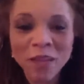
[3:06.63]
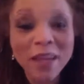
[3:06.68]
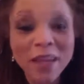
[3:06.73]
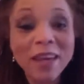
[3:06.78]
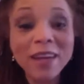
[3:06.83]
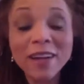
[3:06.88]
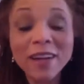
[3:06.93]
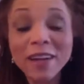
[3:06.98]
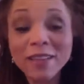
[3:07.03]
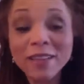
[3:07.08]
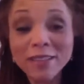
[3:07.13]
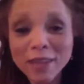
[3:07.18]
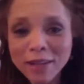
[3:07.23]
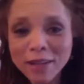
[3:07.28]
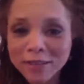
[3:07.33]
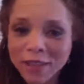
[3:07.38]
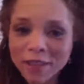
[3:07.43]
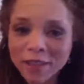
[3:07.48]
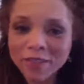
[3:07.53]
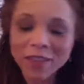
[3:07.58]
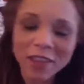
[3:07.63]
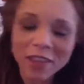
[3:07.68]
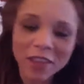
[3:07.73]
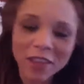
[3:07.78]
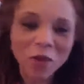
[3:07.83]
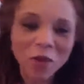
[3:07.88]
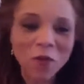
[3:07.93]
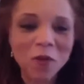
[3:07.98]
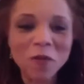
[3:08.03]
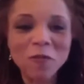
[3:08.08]
And I sat down thinking,
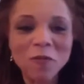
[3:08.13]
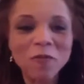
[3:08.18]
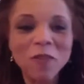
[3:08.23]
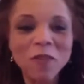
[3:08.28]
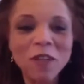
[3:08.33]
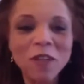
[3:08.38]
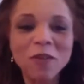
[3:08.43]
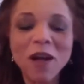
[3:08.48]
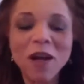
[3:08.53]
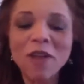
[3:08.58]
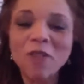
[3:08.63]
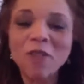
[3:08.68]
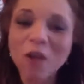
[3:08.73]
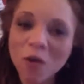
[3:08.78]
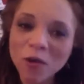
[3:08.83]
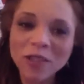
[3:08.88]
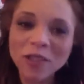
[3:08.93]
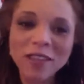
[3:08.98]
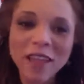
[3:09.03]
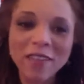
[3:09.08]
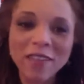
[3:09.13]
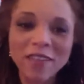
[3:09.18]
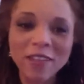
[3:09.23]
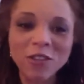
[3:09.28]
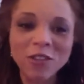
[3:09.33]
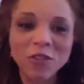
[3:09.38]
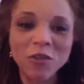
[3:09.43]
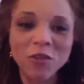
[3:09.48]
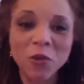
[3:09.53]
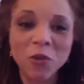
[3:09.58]
oh, I've always had
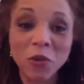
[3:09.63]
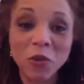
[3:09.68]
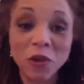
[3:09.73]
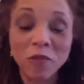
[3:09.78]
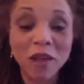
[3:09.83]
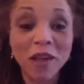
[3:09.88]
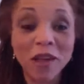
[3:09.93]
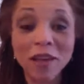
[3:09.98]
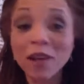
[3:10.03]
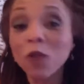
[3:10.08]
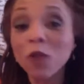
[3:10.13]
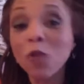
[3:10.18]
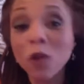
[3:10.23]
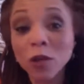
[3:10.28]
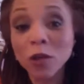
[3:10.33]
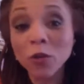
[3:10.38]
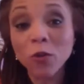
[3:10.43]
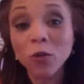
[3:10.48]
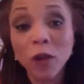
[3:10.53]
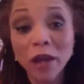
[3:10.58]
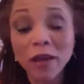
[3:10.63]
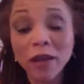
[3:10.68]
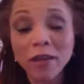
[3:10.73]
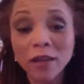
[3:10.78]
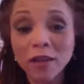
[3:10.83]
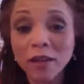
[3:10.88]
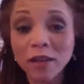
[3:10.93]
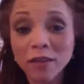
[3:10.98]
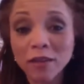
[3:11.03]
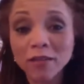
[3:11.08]
this story in my head. I want to write
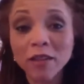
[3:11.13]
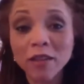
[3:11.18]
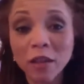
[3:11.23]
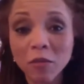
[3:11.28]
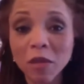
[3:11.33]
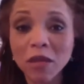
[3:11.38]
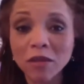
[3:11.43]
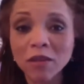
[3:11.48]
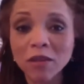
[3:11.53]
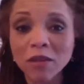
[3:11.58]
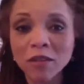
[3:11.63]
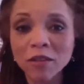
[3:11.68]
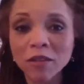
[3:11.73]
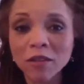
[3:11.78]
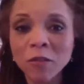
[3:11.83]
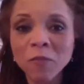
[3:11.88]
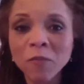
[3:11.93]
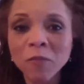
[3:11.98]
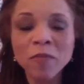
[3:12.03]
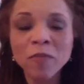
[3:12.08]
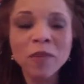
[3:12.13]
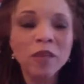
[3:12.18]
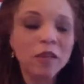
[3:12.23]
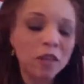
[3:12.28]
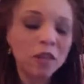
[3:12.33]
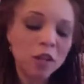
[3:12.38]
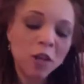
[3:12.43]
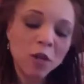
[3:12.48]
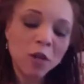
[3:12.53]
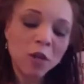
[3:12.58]
an essay about this.
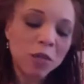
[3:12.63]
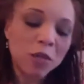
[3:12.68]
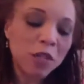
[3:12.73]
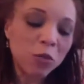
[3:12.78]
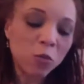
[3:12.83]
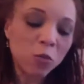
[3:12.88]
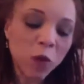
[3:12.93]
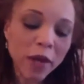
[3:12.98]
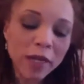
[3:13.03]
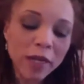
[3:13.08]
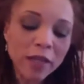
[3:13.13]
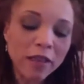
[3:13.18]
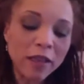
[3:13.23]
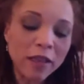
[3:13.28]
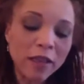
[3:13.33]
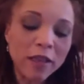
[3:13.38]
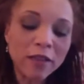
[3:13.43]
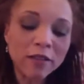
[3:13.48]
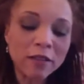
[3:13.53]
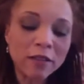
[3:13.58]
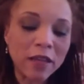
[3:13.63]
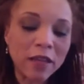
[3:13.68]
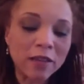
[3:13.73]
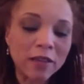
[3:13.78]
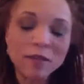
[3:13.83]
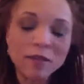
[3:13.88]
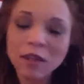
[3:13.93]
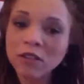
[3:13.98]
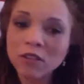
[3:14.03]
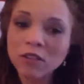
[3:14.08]
But in writing the essay, it's
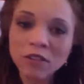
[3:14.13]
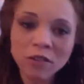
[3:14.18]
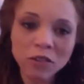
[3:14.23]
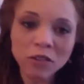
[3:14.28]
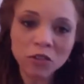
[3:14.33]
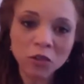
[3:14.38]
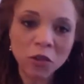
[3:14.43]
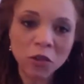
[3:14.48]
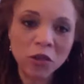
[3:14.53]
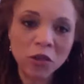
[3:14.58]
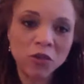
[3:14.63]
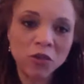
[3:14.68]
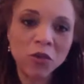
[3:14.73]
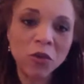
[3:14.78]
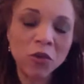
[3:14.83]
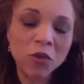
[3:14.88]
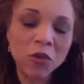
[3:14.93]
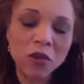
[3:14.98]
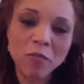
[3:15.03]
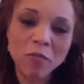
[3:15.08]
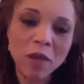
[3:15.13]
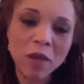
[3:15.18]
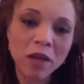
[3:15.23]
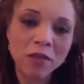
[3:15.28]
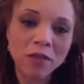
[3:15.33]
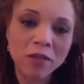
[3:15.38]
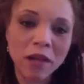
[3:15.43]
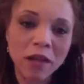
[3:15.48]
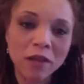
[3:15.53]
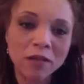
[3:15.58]
not just a straight story about
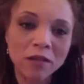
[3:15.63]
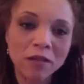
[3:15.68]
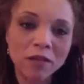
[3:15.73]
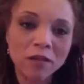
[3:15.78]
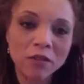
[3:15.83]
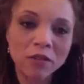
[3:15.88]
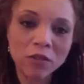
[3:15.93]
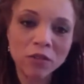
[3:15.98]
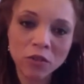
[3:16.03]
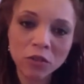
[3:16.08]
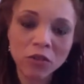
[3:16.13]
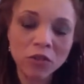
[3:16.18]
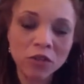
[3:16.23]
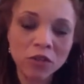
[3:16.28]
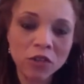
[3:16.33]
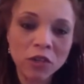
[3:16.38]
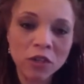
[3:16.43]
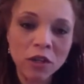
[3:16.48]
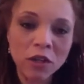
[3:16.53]
that search.